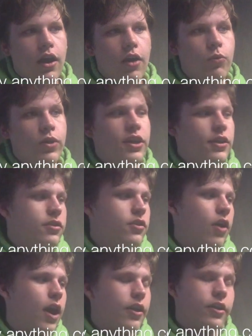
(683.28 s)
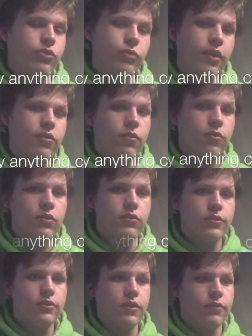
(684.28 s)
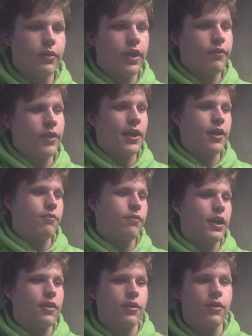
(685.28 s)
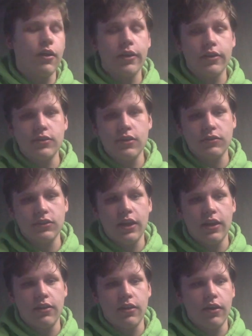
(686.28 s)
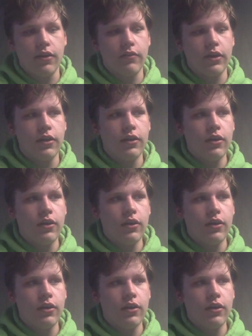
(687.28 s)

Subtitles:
We need to know how to address those seizures if we have any faith in calling ourselves anything of a